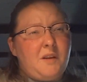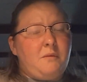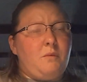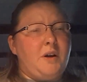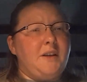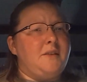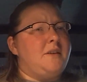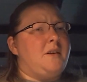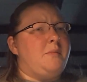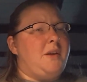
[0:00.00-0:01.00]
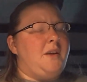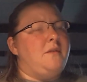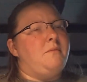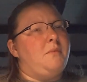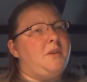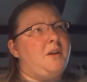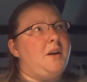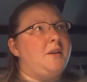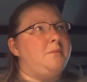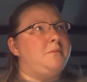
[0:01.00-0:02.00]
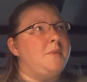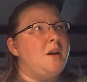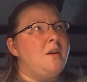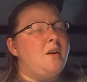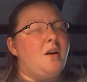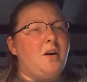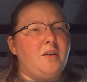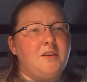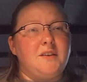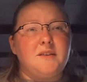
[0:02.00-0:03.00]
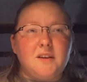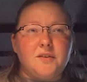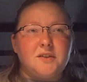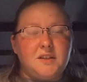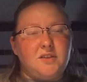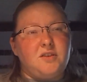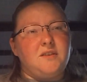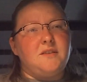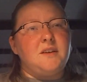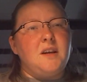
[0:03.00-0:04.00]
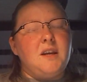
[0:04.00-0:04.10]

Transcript: White is going to be hard to see your stitches.